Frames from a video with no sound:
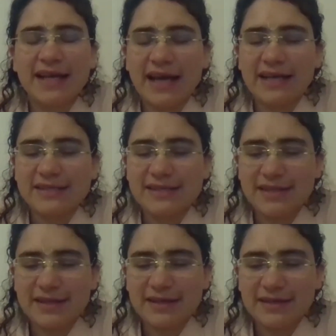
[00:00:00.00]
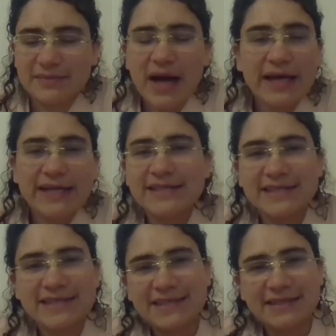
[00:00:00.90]
as the
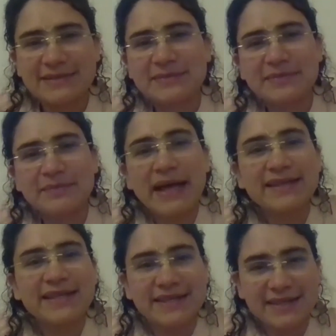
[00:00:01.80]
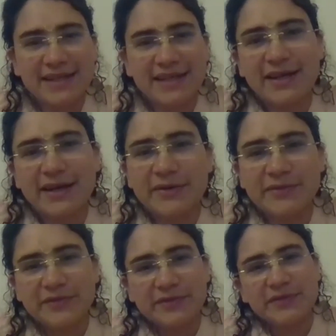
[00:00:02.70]
highest method
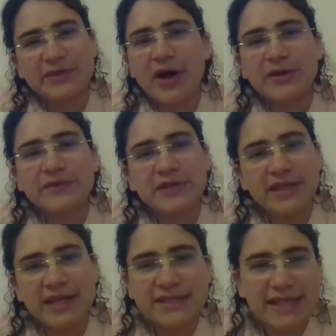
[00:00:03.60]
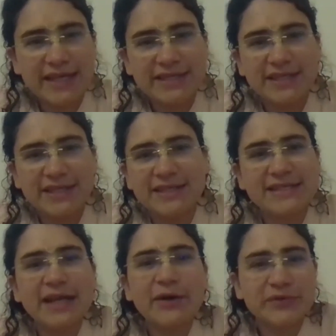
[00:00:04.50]
of God realization and
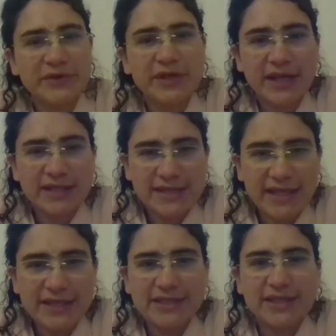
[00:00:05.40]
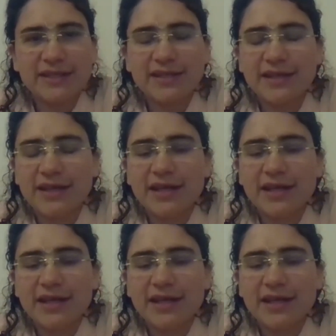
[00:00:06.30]
self-realization